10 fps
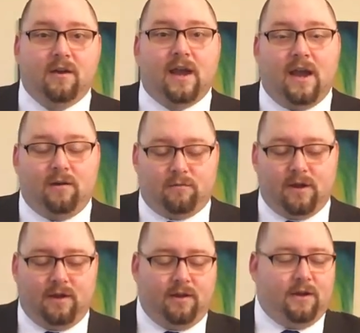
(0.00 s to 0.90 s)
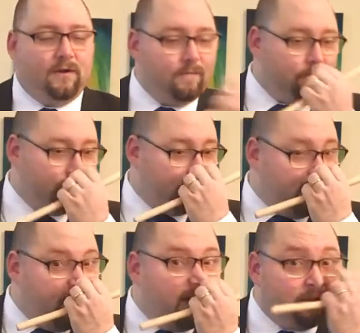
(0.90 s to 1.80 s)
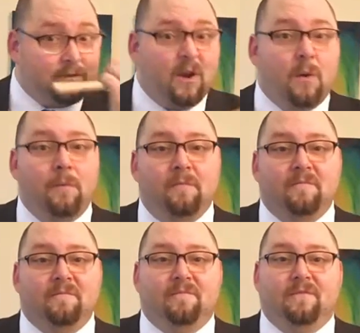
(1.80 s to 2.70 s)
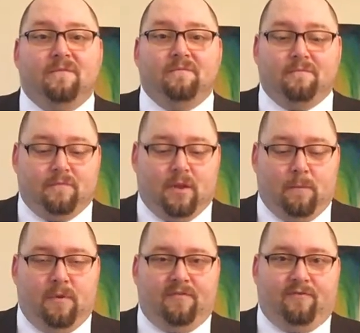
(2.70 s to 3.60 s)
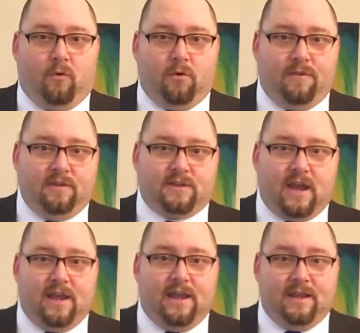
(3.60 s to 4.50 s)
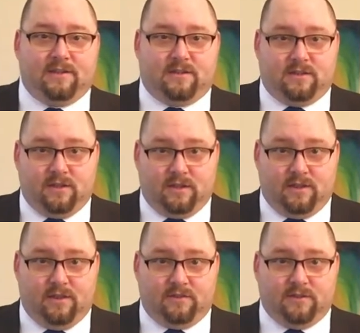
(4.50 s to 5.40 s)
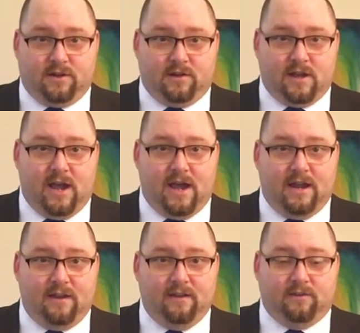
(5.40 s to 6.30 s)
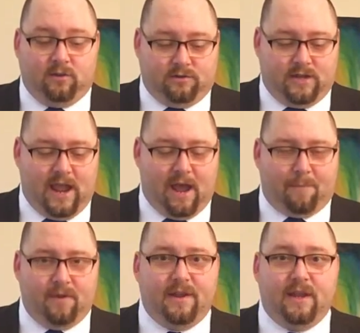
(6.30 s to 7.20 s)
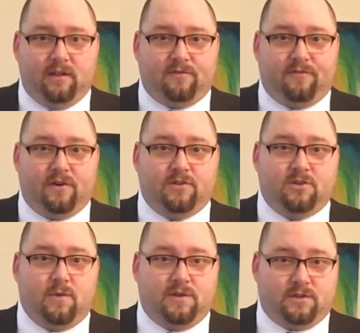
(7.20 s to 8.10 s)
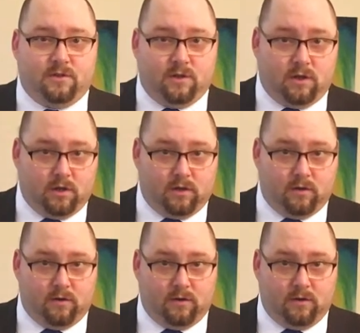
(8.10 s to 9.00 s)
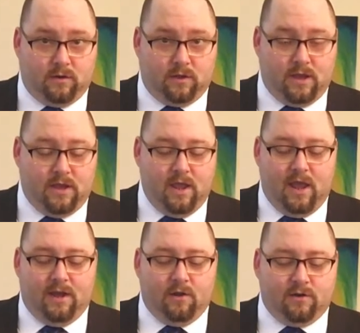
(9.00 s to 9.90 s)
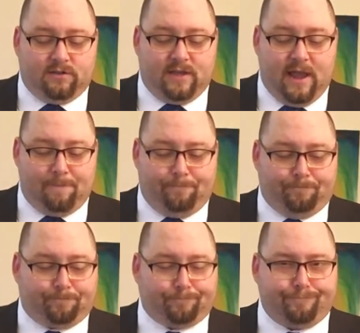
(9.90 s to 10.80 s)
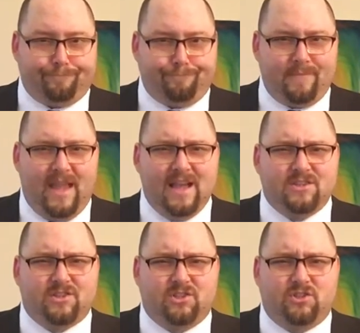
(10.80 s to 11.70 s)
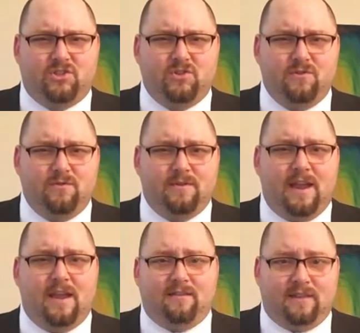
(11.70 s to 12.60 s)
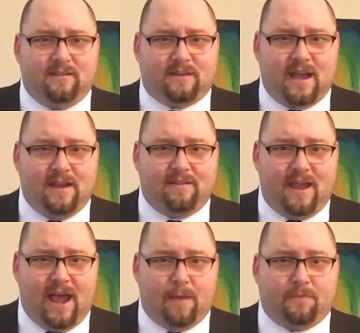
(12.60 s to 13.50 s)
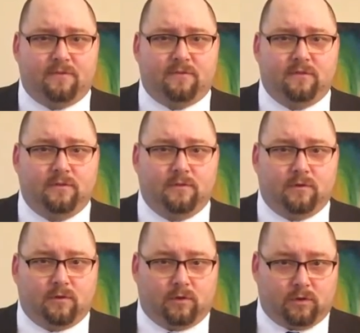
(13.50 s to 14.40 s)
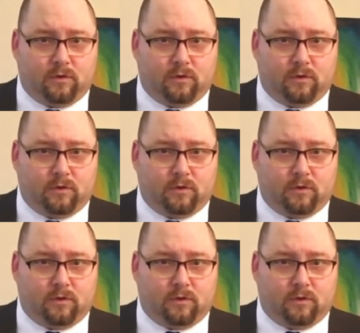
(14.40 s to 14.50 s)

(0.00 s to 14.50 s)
guy right here, right? So before this guy hits, this little guy, this little tap hits first. So it's, okay? And notice that as soon as this guy taps, the